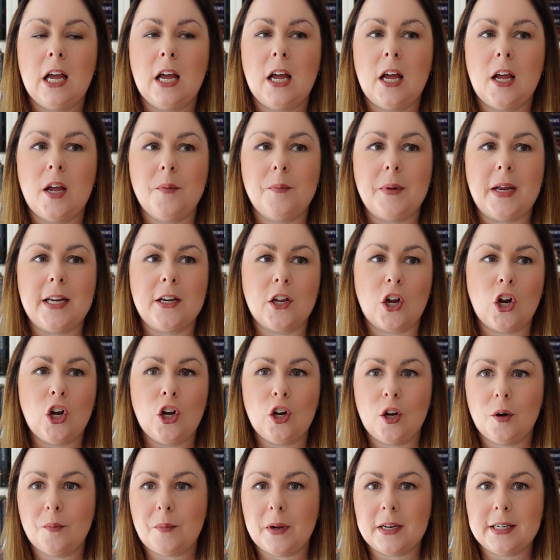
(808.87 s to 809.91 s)
in a
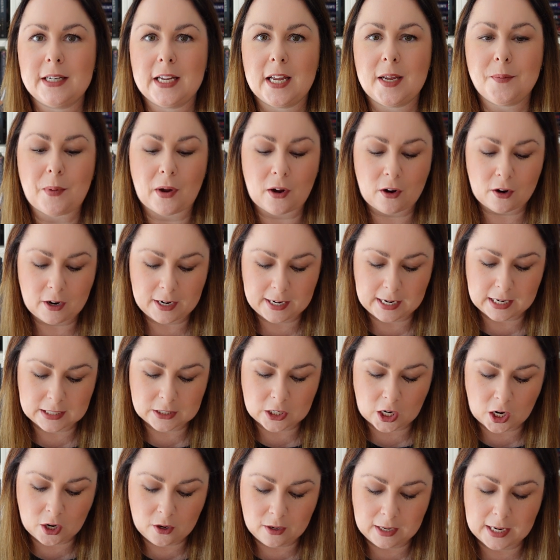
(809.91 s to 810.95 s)
club nearby, and
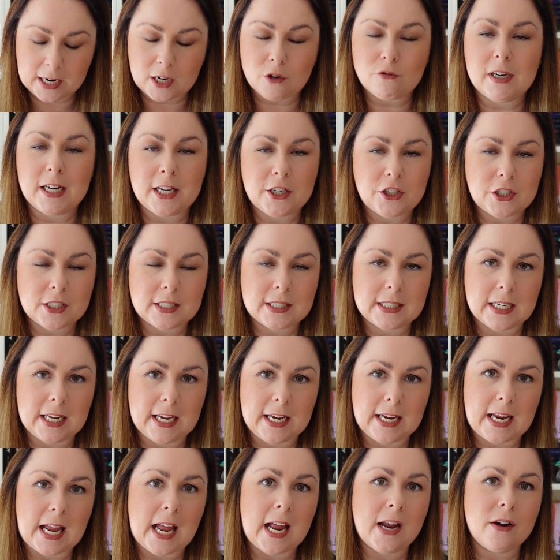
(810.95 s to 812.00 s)
Oleg
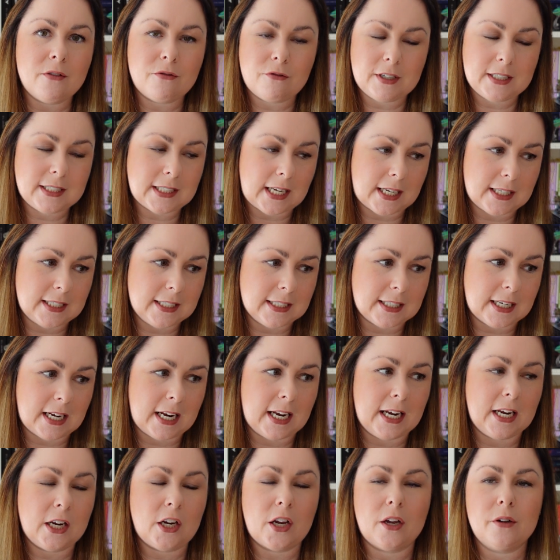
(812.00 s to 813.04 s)
religiously every
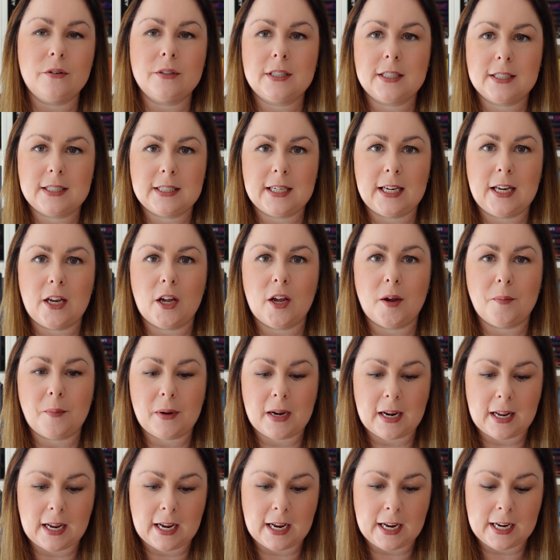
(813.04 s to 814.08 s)
Saturday goes to see her
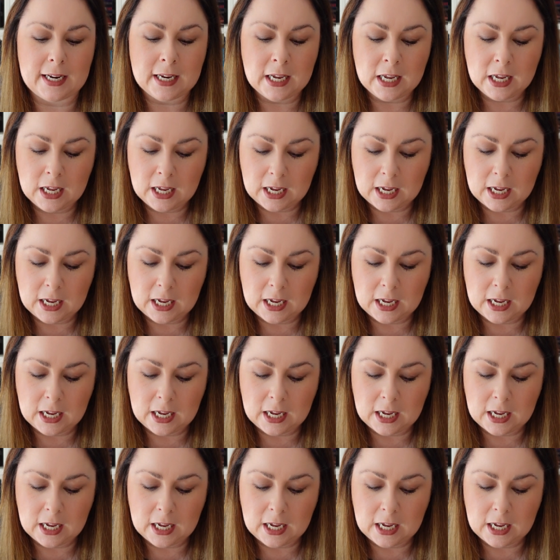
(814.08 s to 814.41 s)
play,